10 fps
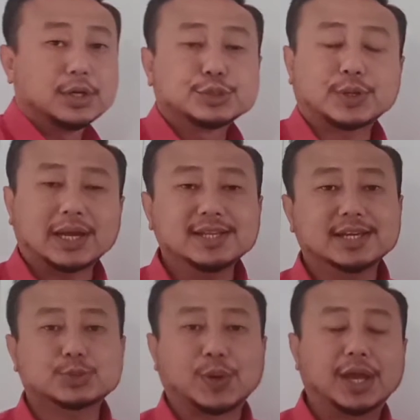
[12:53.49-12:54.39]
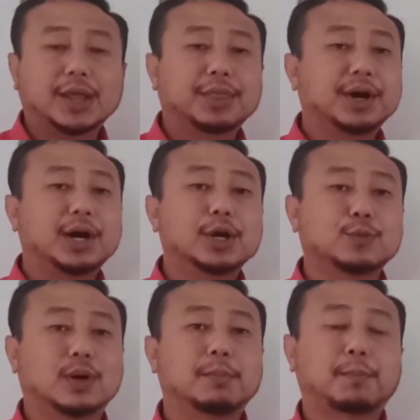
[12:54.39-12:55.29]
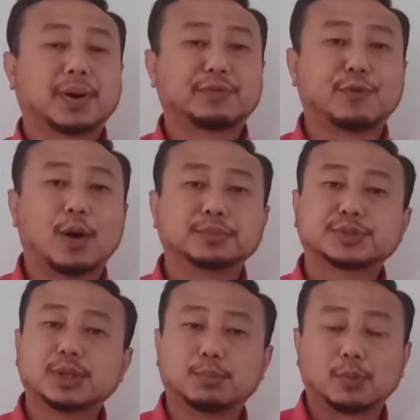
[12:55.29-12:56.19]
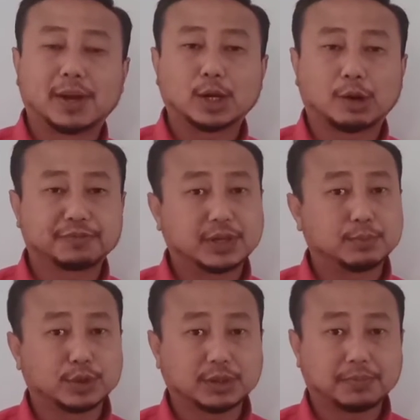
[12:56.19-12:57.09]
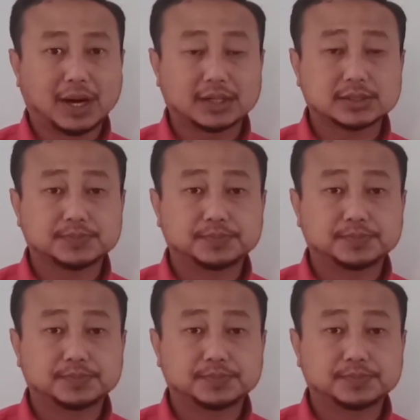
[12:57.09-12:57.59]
So in this way, the earthworm performs the movement of their body parts.